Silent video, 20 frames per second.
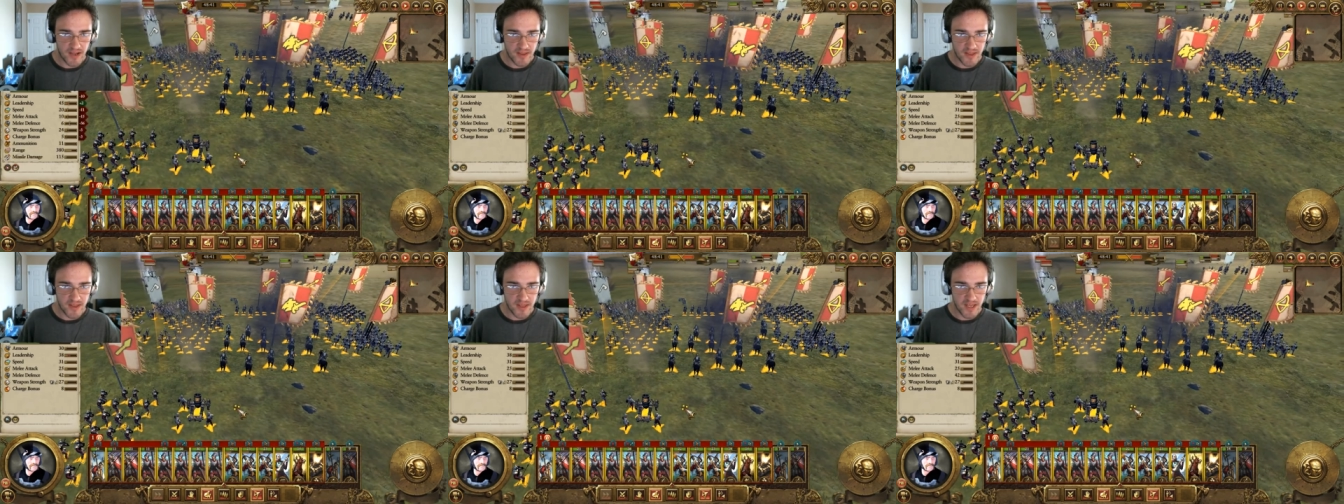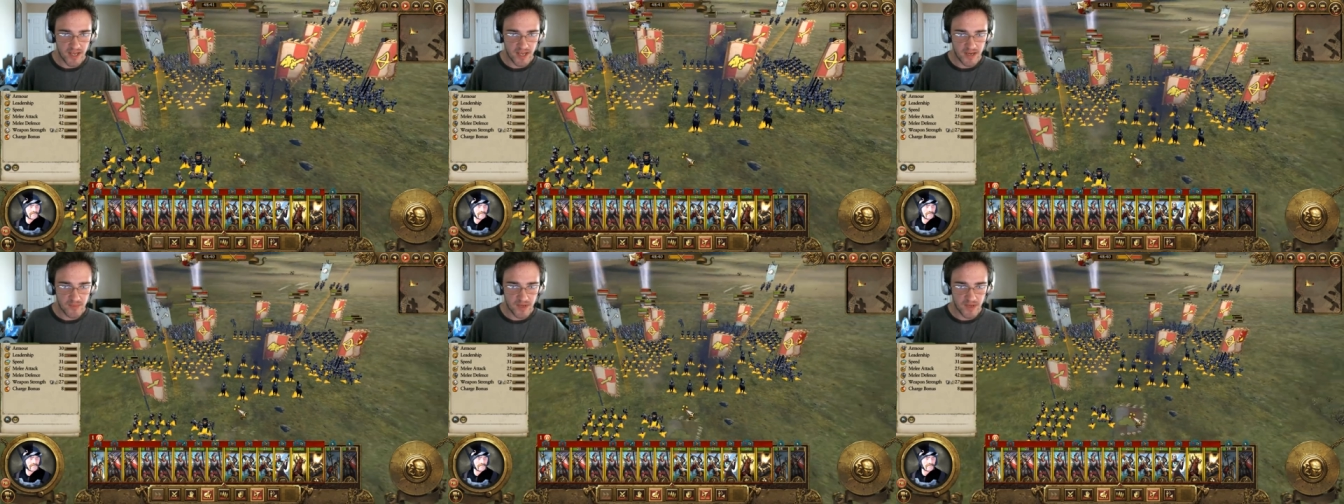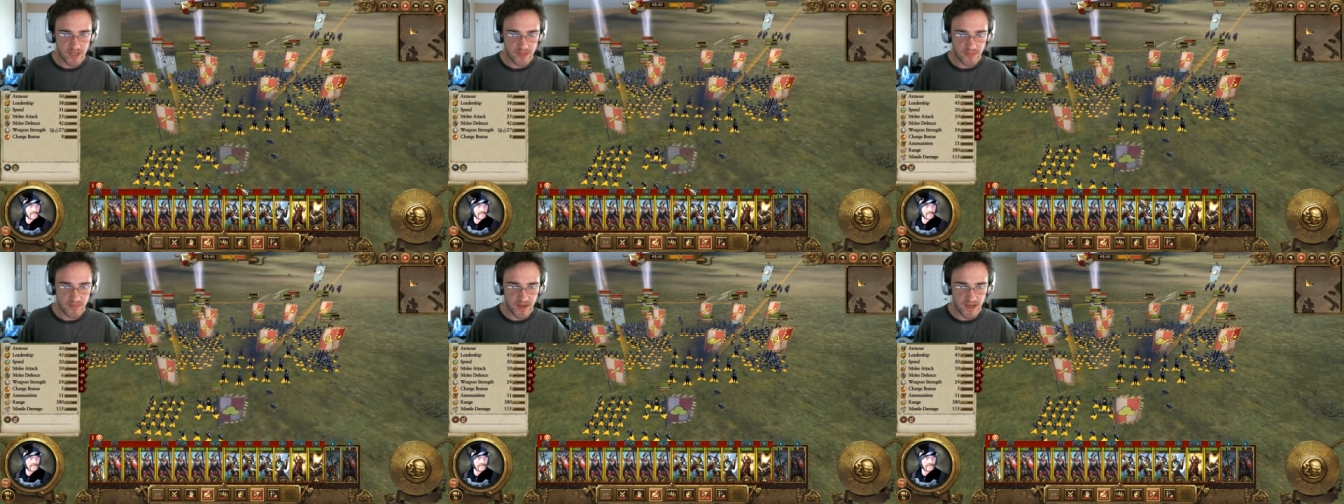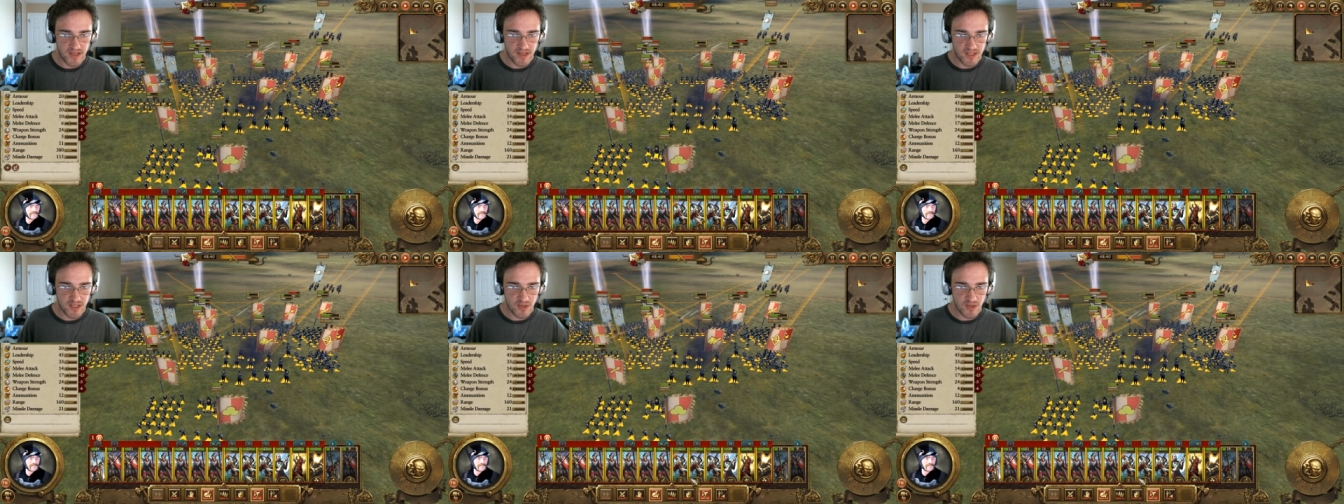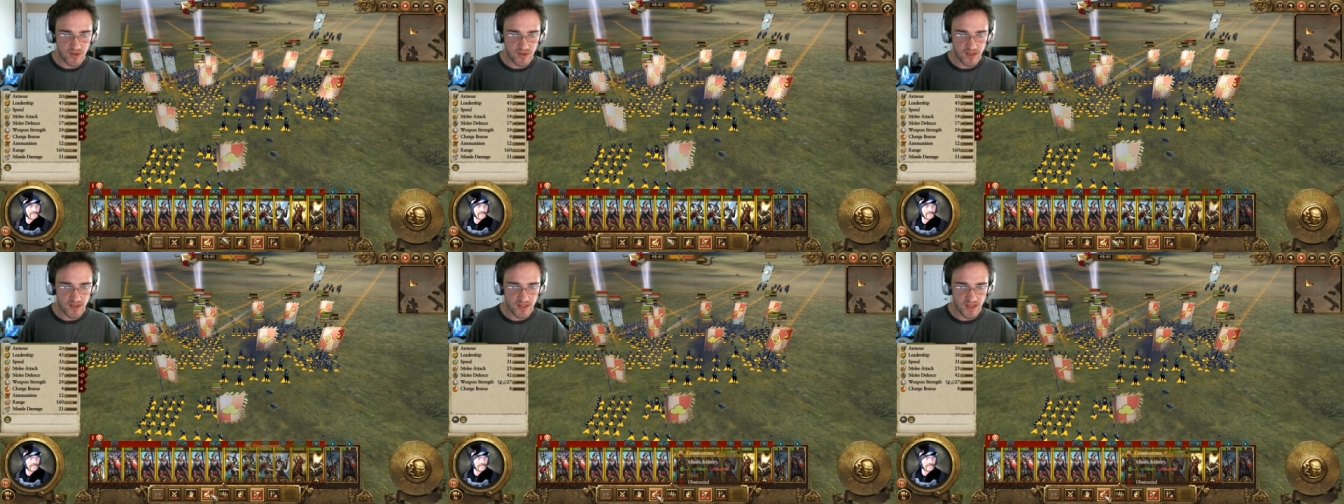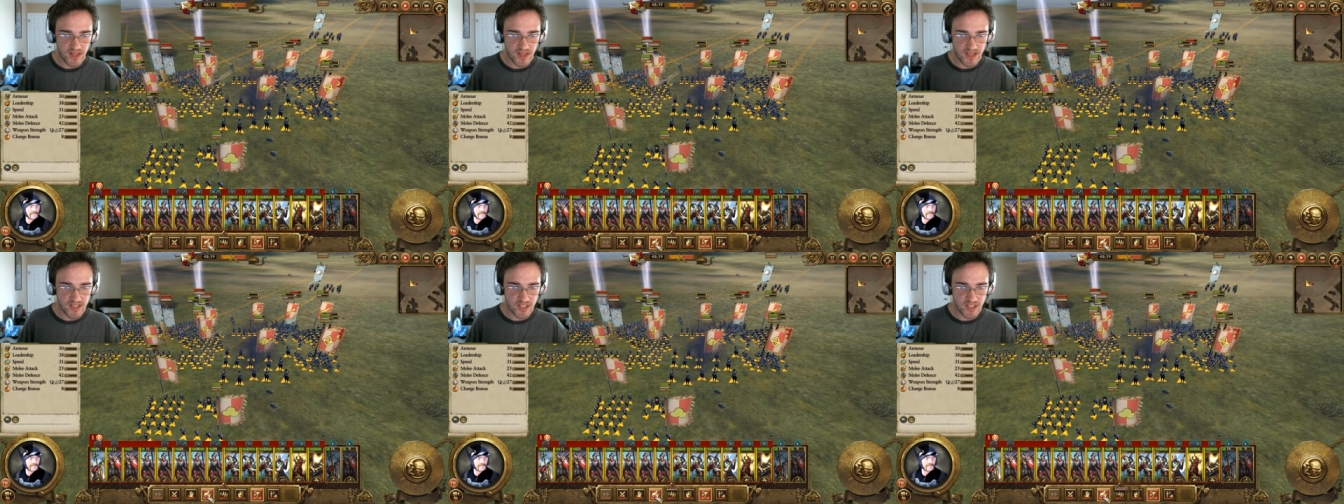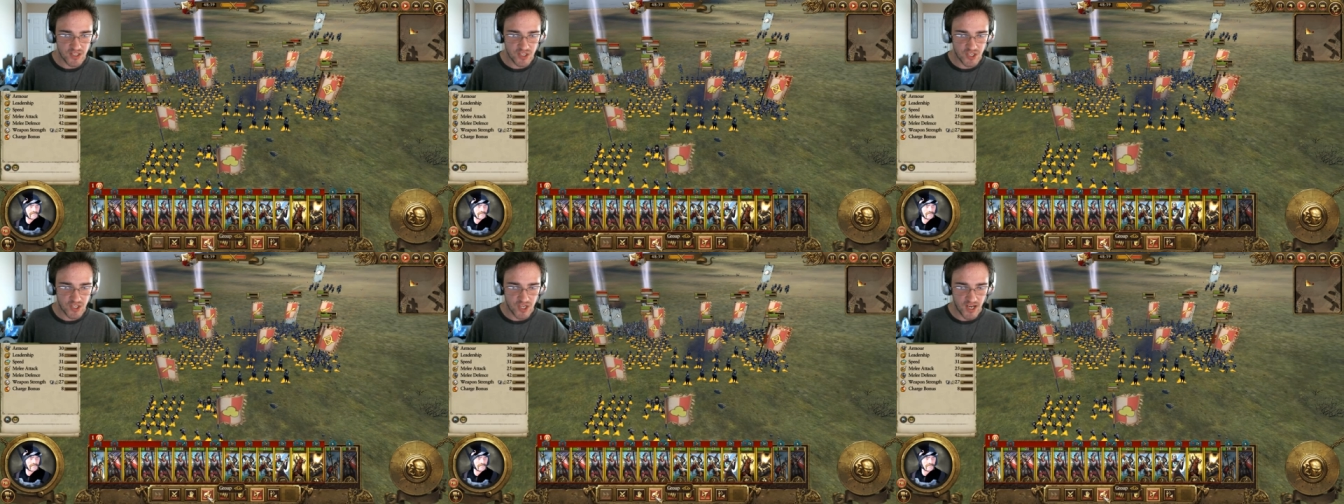now that the enemy has made us to it,
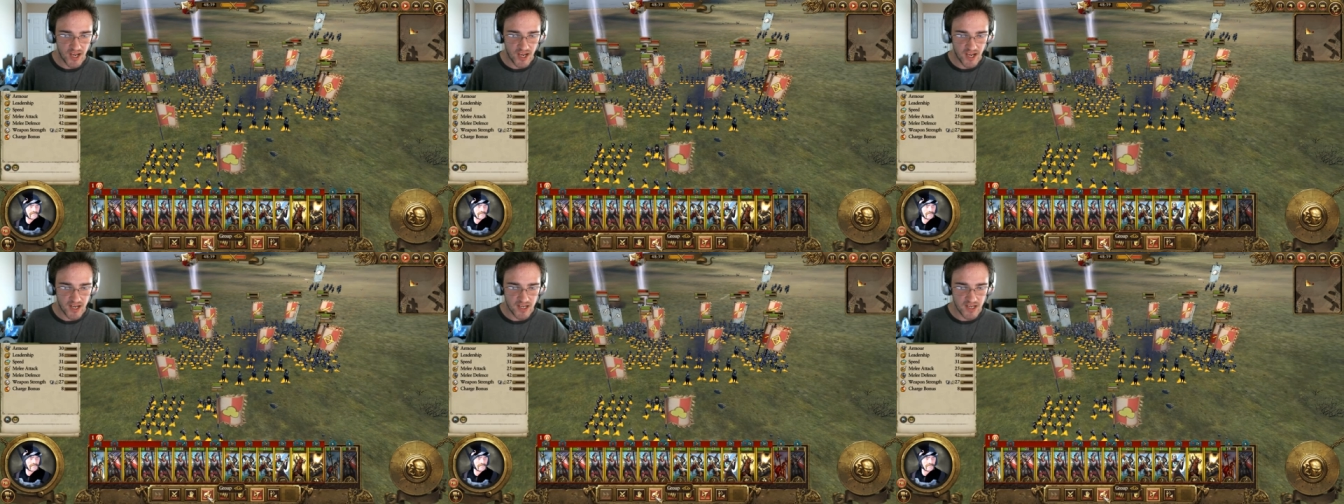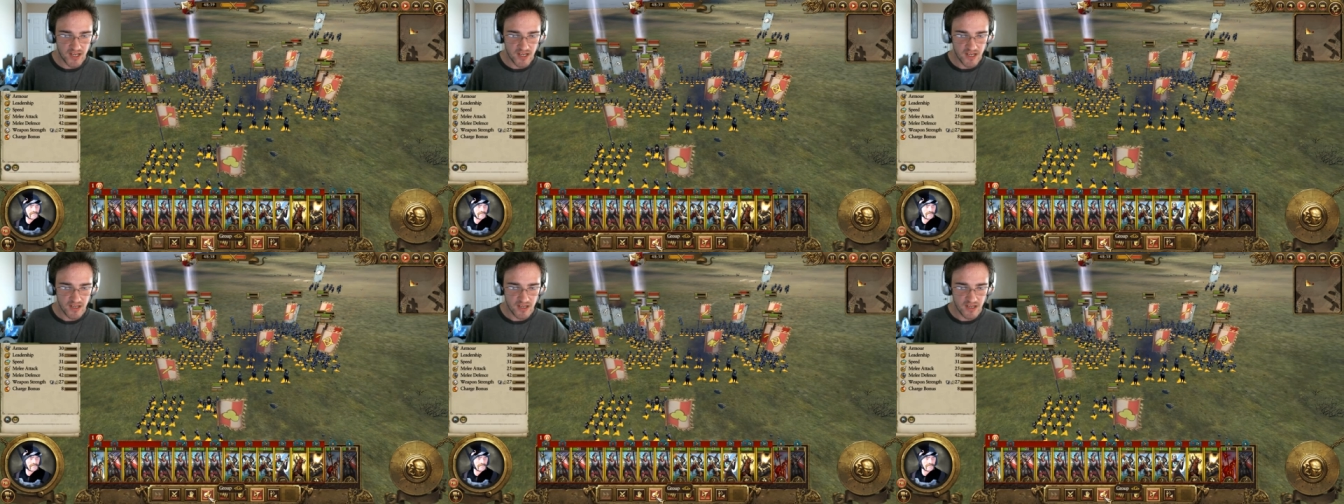let's check.